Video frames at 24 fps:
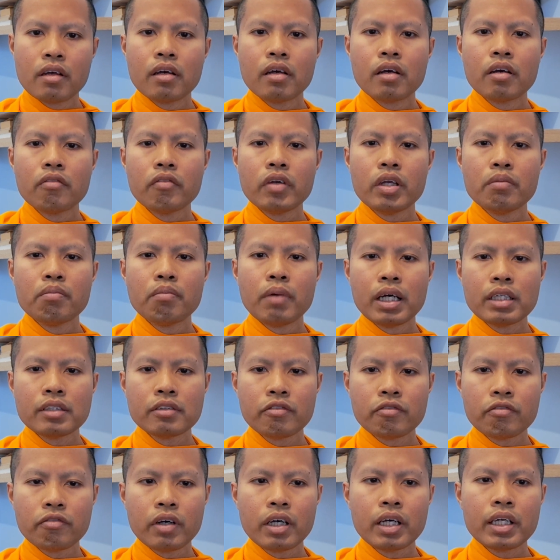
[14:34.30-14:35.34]
we must
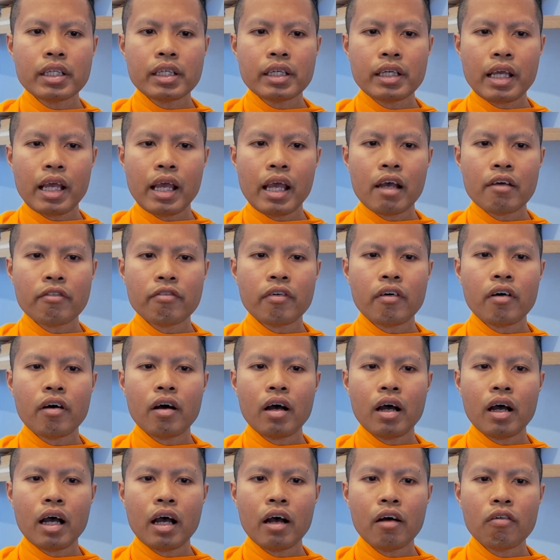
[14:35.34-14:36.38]
first care for
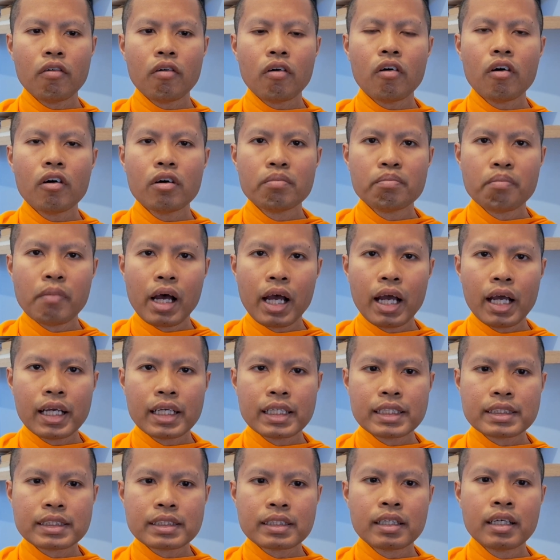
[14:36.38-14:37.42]
our own
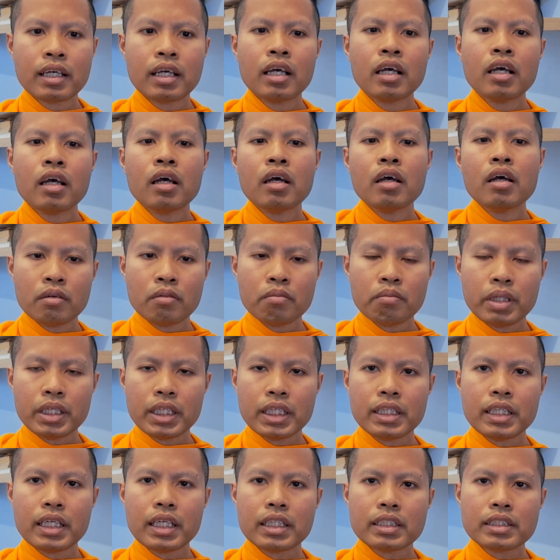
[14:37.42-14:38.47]
minds.
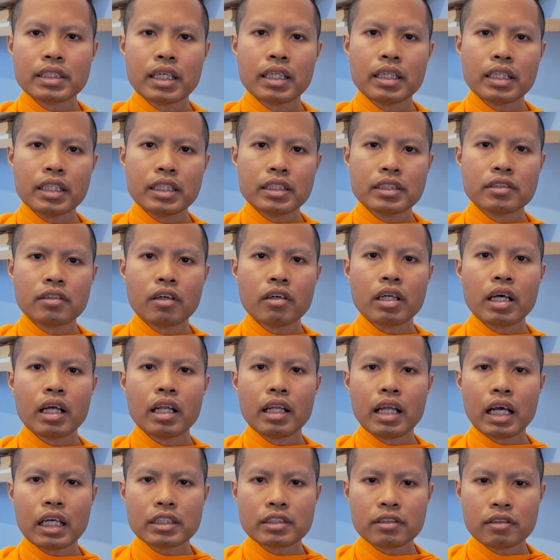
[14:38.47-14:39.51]
Meditation is not a
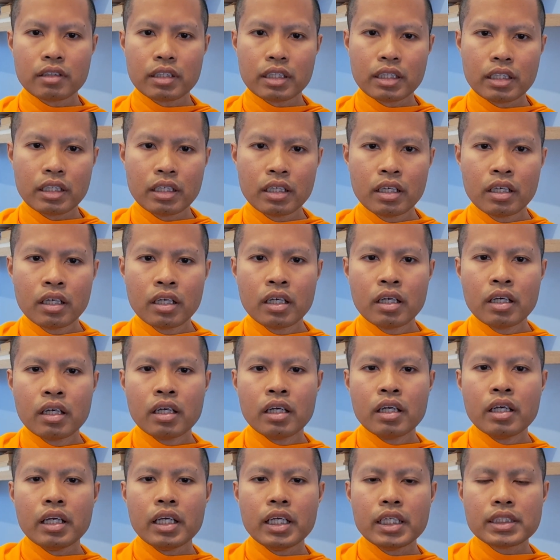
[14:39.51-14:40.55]
luxury,
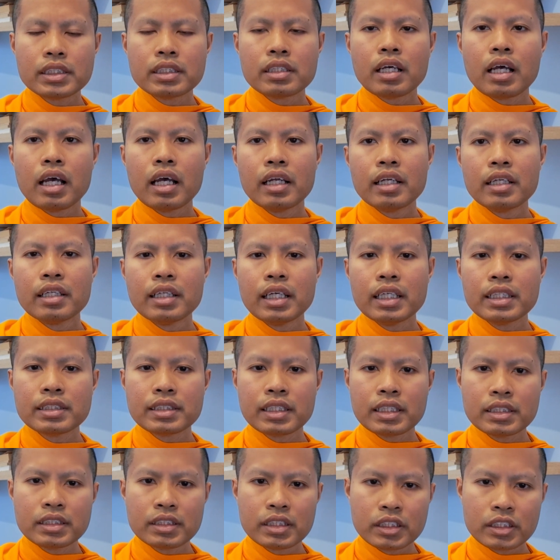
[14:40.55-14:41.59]
it's a
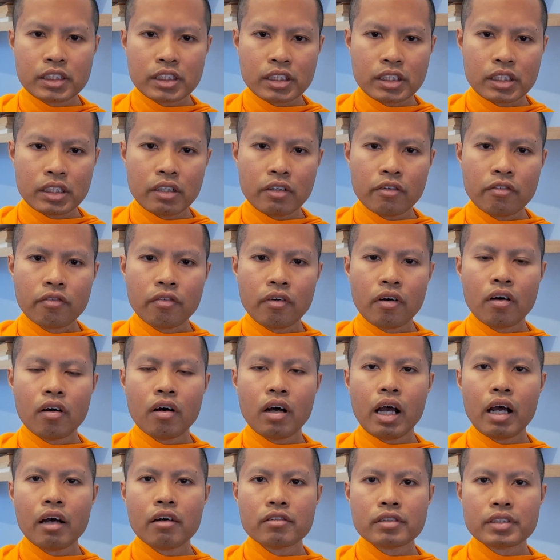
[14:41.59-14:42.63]
necessity for
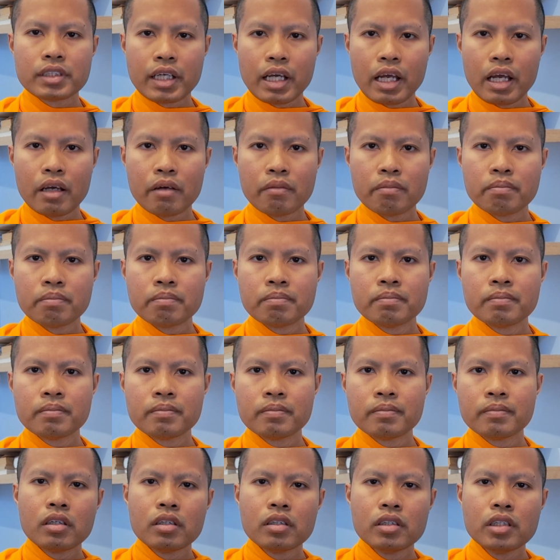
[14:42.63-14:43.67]
our time.
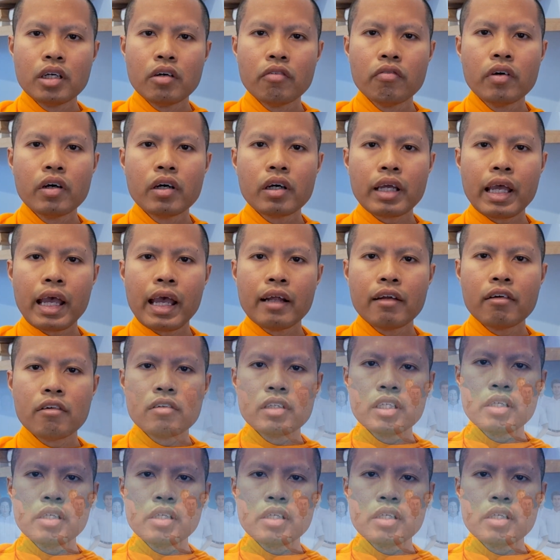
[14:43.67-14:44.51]
The world can only